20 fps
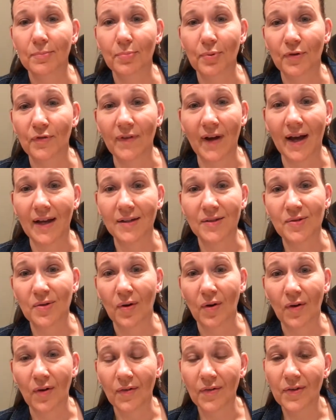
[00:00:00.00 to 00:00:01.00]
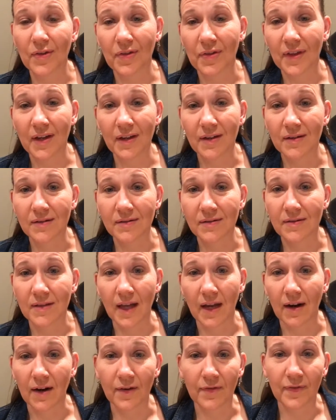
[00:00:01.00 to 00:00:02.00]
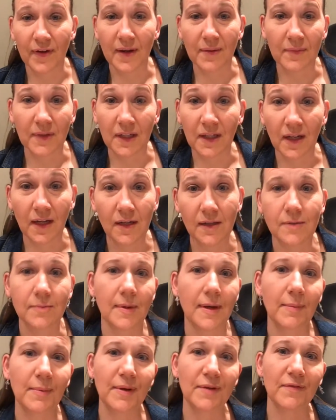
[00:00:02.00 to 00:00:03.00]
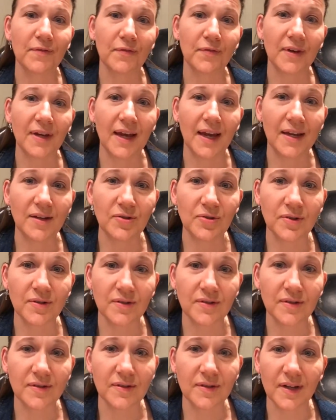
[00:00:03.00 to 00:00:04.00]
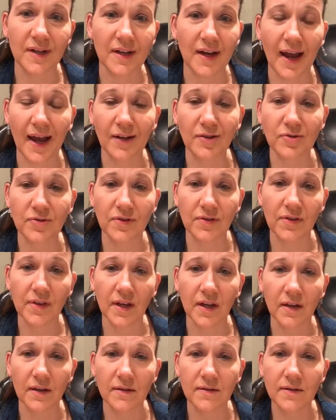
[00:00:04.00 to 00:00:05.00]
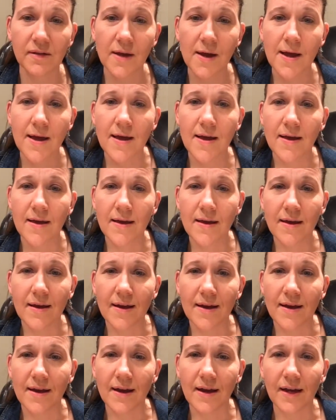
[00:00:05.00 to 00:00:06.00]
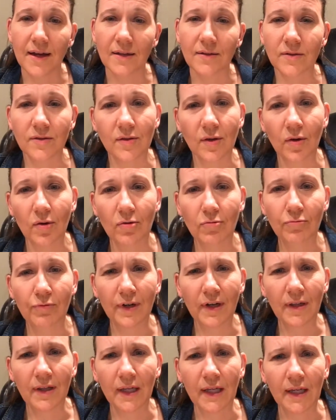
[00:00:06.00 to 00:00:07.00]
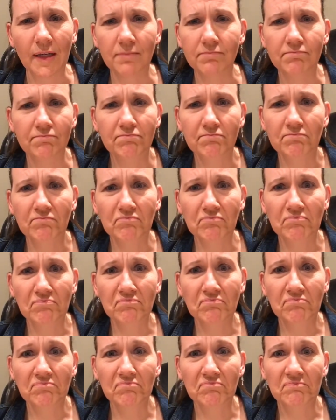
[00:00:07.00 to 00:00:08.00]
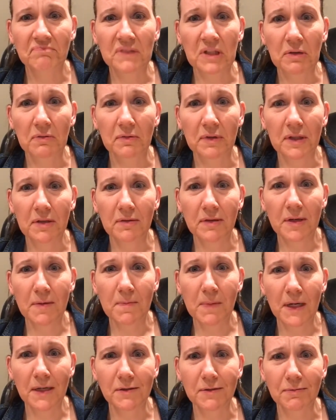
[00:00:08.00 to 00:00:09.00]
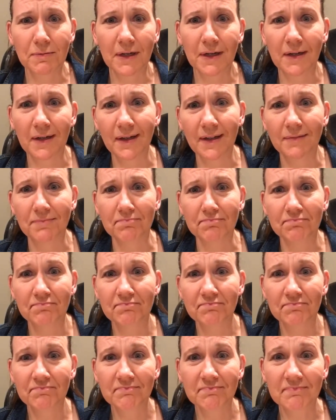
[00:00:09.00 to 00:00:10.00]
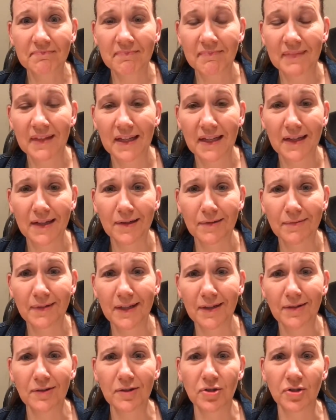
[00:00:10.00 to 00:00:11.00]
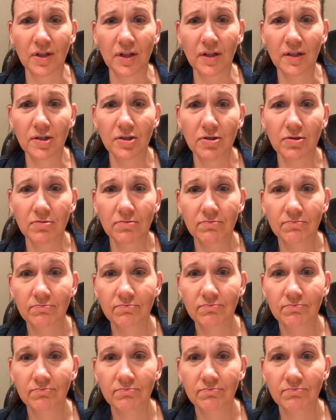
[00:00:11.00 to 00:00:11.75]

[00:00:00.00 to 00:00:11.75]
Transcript: provides all the things that our family needs, maybe even vacation and extra things. And so really, we don't need much. We're good. You know, we go to church.